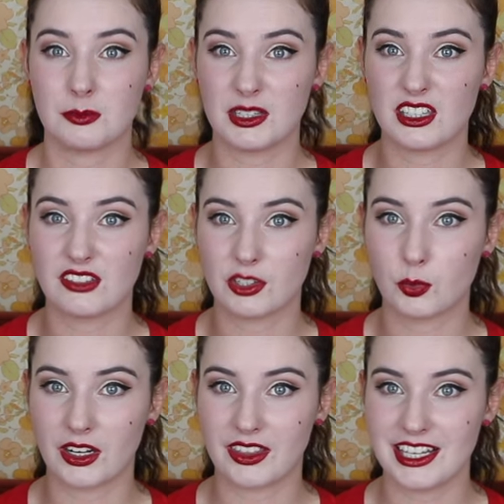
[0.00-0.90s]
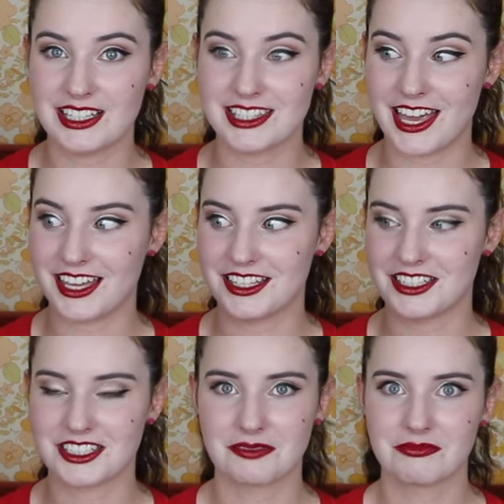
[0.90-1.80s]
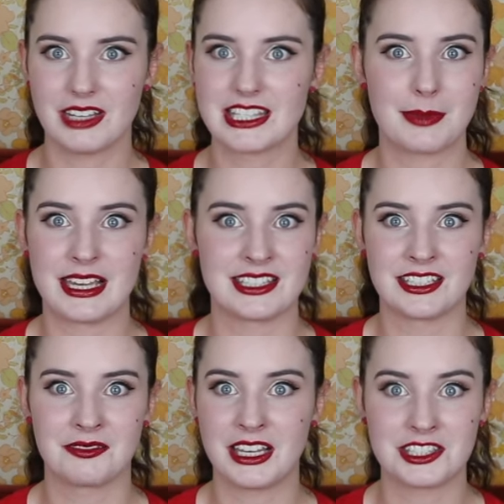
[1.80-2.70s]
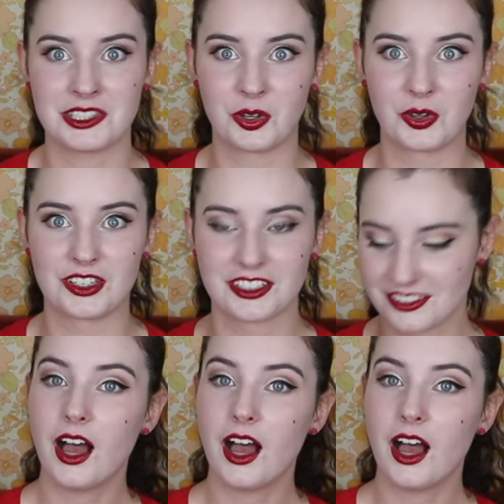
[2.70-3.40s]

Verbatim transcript: been gifted one of these, and it's amazing. It's so good.